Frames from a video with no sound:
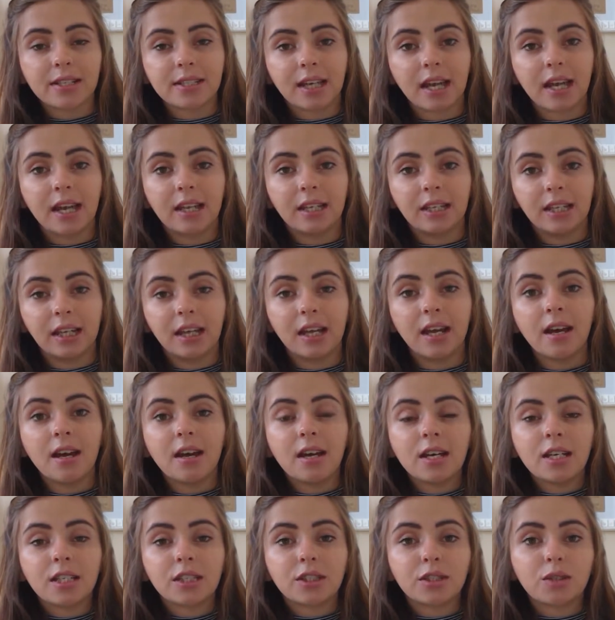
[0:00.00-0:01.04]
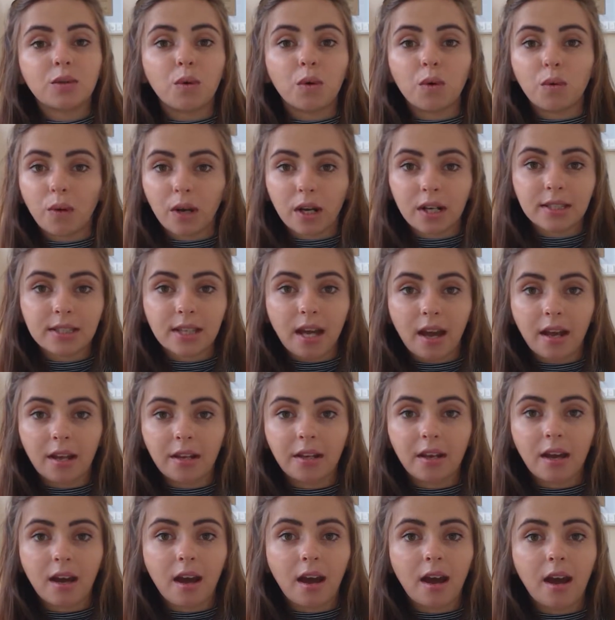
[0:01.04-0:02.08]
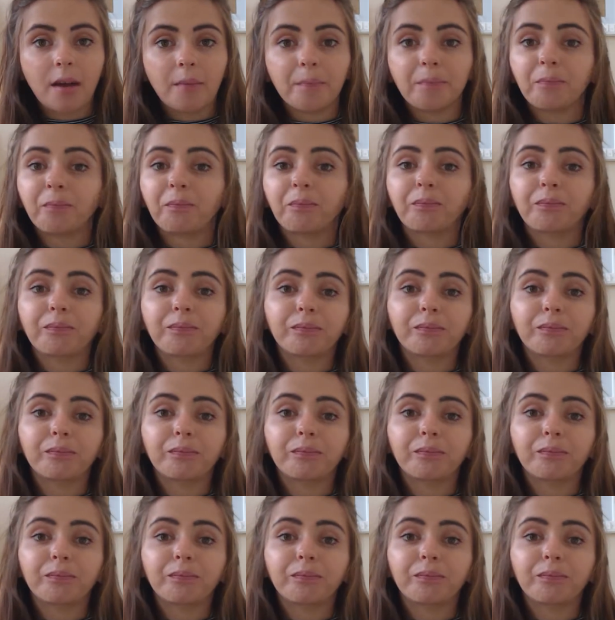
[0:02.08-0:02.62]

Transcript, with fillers: to get any school work done. Um,